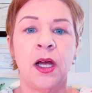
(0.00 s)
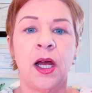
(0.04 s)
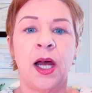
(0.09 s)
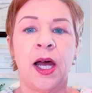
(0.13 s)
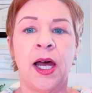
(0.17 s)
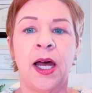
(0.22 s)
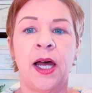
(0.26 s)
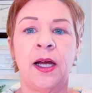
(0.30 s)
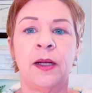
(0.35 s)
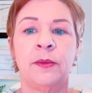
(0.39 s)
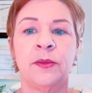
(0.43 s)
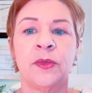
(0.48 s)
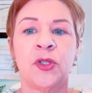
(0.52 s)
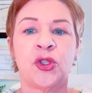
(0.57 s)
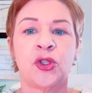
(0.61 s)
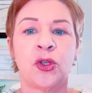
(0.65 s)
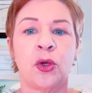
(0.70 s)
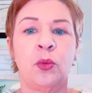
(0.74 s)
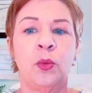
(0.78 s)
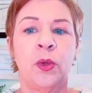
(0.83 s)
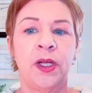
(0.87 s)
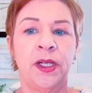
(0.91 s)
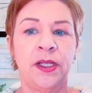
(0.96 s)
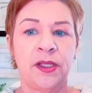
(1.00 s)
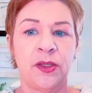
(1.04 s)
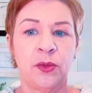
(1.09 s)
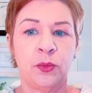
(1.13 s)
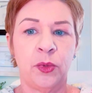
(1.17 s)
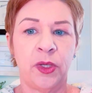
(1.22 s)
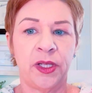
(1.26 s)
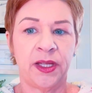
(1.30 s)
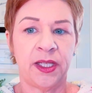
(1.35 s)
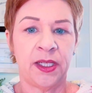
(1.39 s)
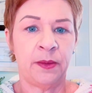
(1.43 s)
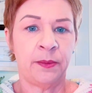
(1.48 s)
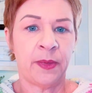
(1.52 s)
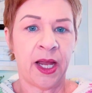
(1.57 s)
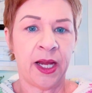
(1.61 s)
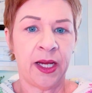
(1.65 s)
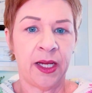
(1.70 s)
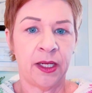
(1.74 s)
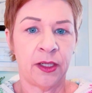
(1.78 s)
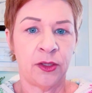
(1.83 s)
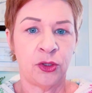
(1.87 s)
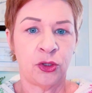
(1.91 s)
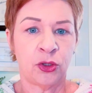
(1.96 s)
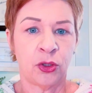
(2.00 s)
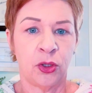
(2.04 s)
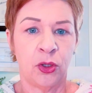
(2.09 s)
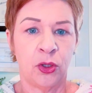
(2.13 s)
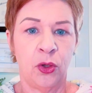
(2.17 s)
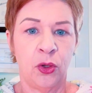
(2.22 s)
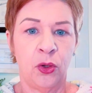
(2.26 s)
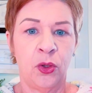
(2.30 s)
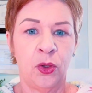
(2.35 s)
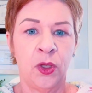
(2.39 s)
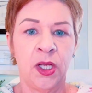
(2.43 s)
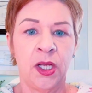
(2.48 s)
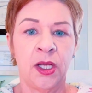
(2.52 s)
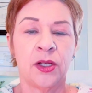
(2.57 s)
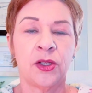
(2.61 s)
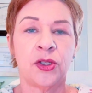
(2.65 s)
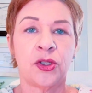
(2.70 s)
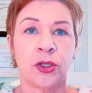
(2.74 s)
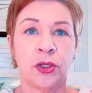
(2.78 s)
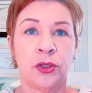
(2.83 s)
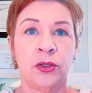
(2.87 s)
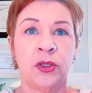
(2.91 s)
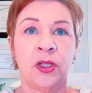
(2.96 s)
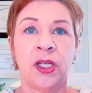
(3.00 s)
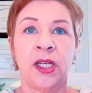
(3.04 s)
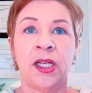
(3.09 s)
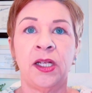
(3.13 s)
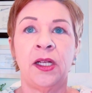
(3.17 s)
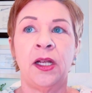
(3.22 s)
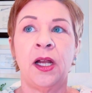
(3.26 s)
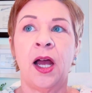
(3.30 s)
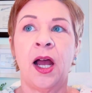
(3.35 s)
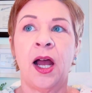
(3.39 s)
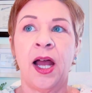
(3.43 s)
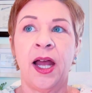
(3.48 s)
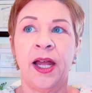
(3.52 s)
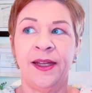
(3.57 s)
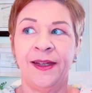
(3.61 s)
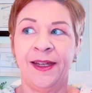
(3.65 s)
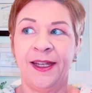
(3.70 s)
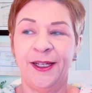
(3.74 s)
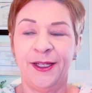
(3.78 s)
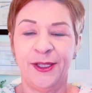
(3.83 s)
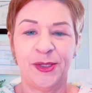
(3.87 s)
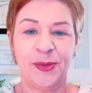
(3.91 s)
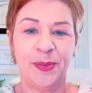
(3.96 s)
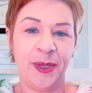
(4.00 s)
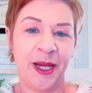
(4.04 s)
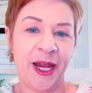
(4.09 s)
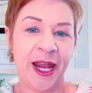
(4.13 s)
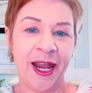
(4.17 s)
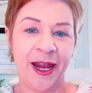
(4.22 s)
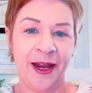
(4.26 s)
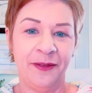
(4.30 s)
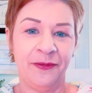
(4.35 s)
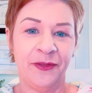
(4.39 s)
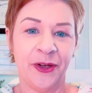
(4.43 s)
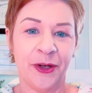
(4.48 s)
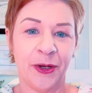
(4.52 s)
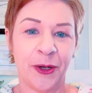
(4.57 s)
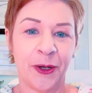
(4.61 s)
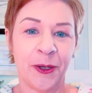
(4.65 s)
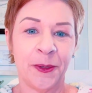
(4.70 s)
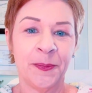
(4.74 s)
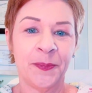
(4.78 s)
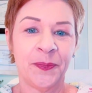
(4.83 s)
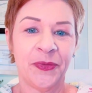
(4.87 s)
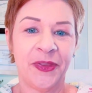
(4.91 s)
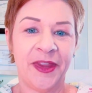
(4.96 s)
So what is within my control? Certainly not his behavior.